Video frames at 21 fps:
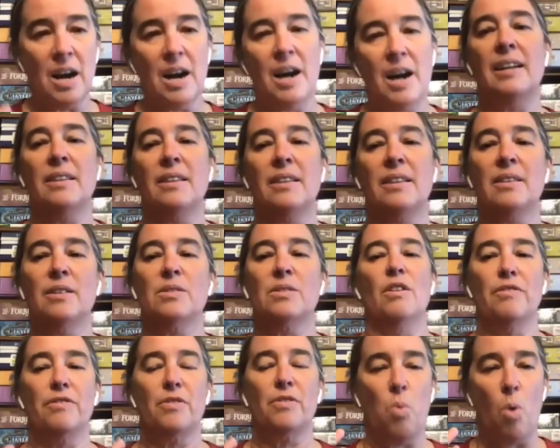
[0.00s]
put it
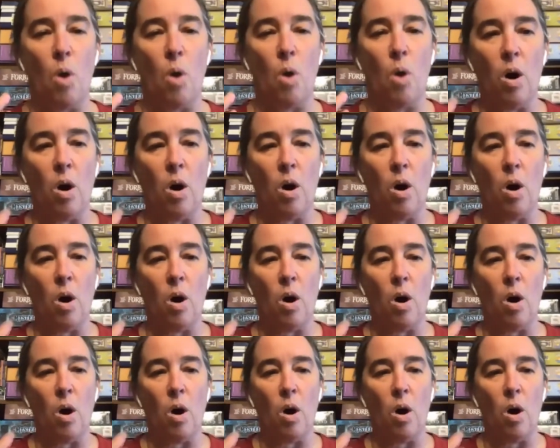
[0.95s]
through all of those
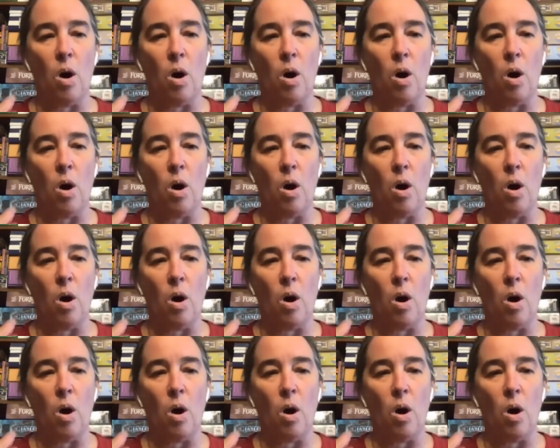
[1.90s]
same kinds
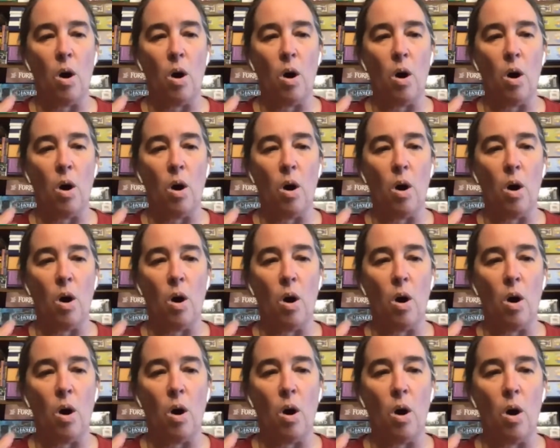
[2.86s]
of quality
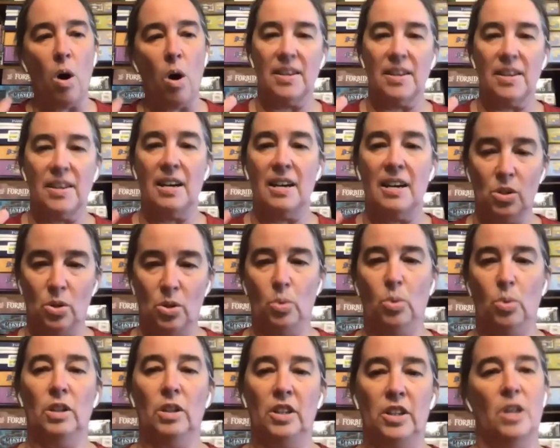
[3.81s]
control, peer
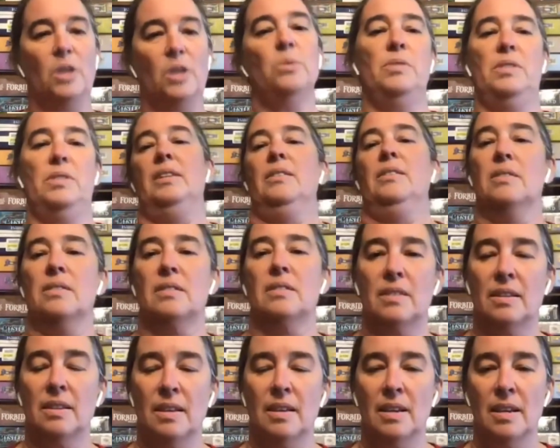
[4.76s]
reviews
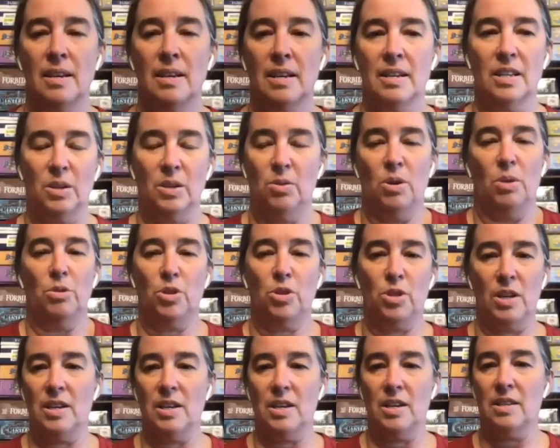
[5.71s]
that
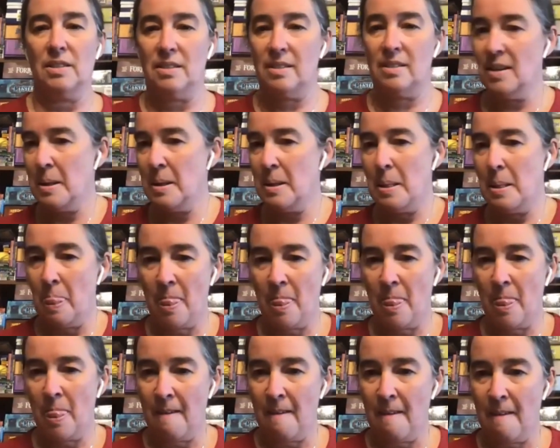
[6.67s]
your code does.
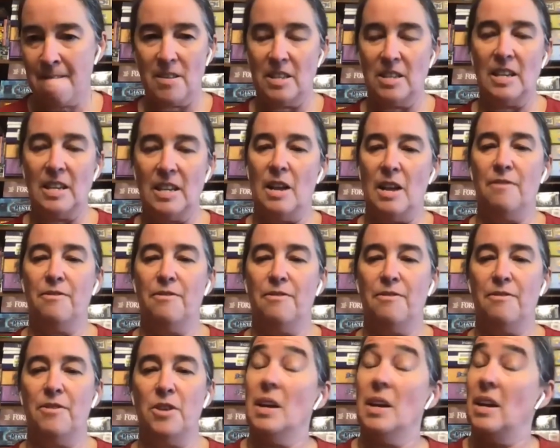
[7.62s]
You don't
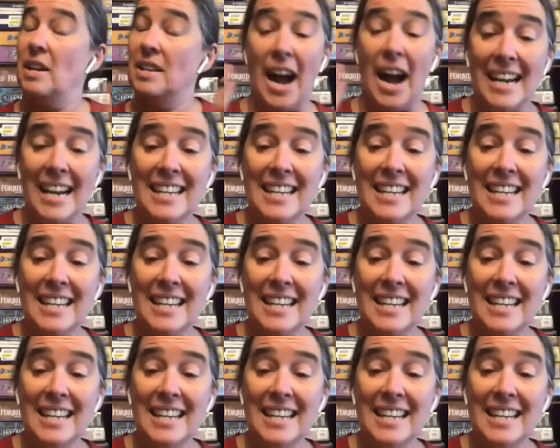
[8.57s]
just,